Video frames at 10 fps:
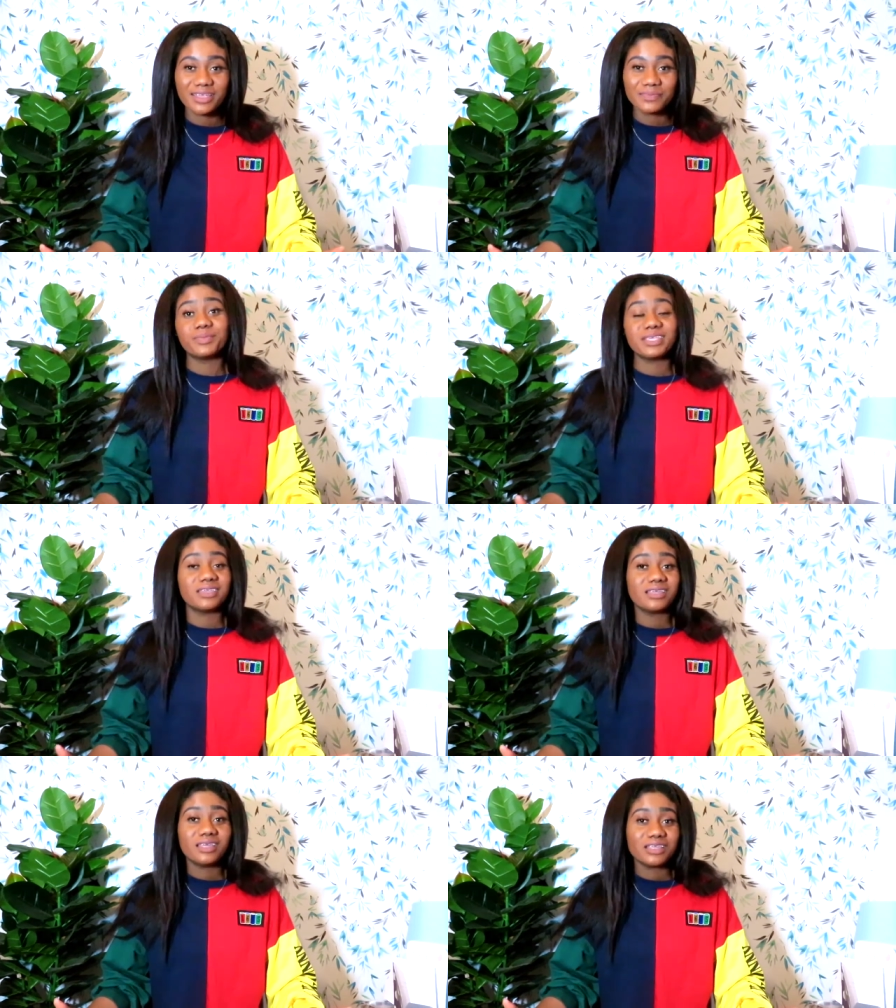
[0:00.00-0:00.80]

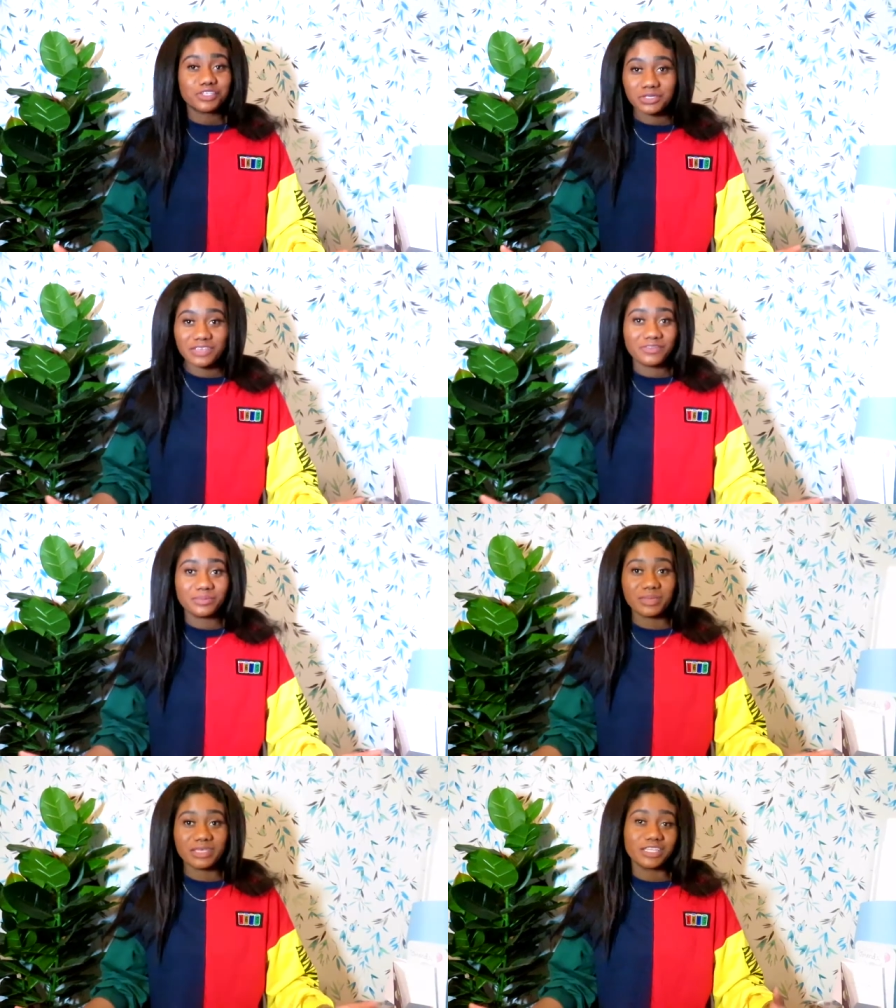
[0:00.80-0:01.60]
Me, it should even
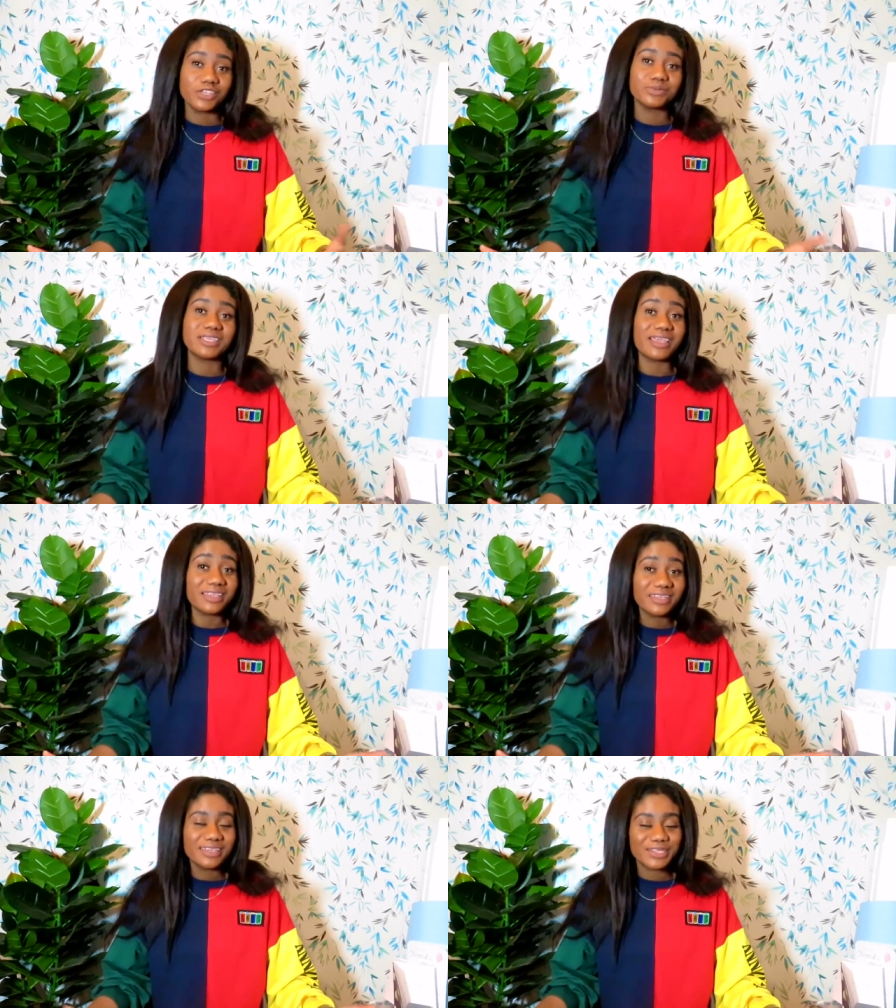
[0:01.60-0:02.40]
be a new day,
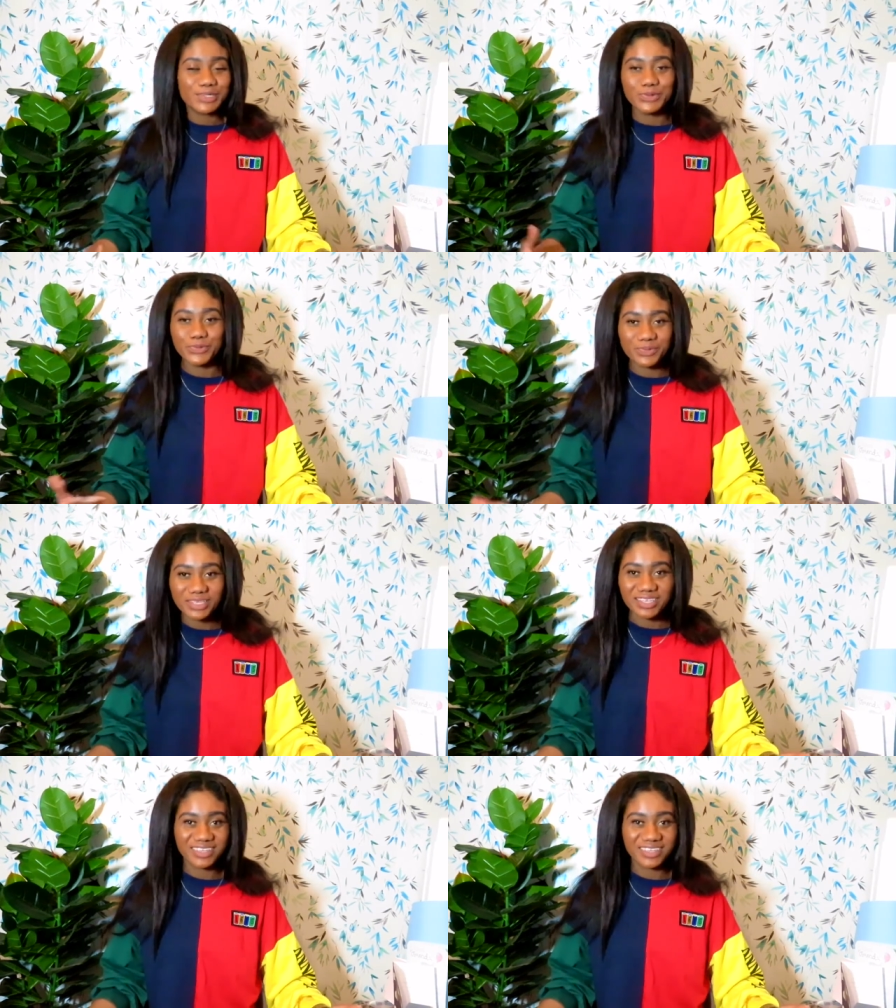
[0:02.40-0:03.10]
new me.